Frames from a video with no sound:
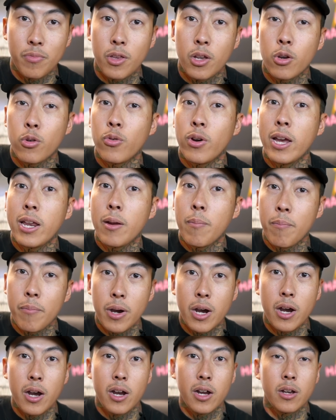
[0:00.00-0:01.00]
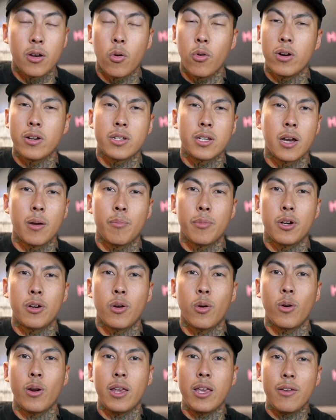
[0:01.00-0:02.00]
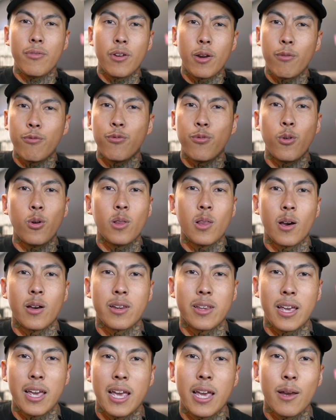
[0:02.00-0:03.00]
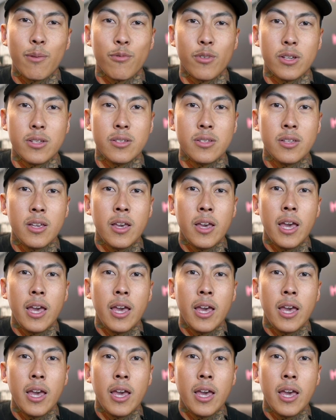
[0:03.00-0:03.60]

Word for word: create a mug or tumbler or even a full-on canvas.